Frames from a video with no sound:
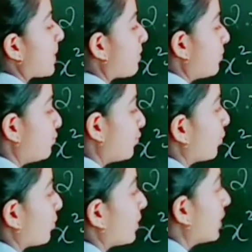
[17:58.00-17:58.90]
power
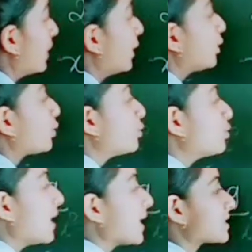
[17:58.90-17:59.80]
4.
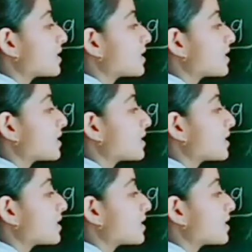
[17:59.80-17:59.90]
2x